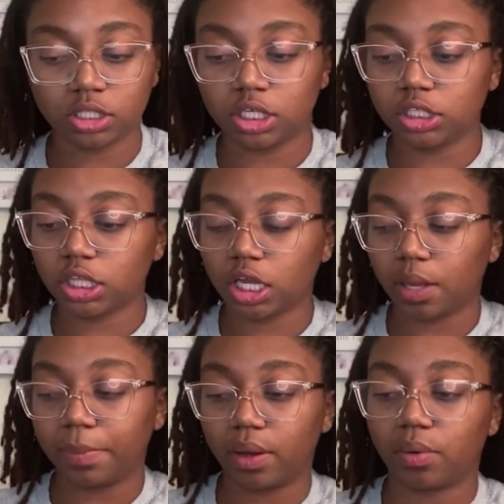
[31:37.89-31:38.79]
the good thing
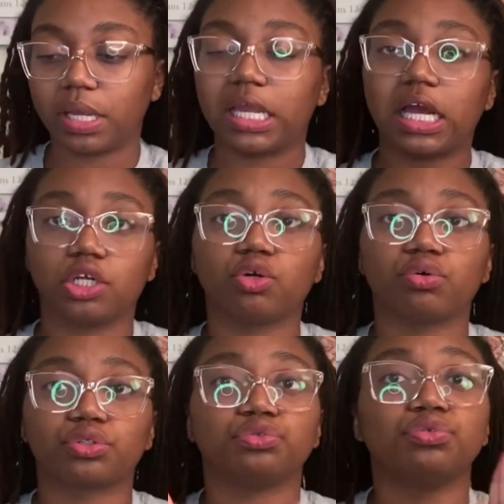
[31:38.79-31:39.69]
about Chaotic
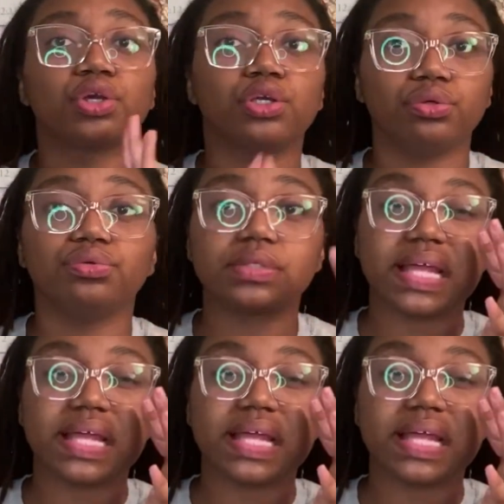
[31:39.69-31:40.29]
Corner, you can use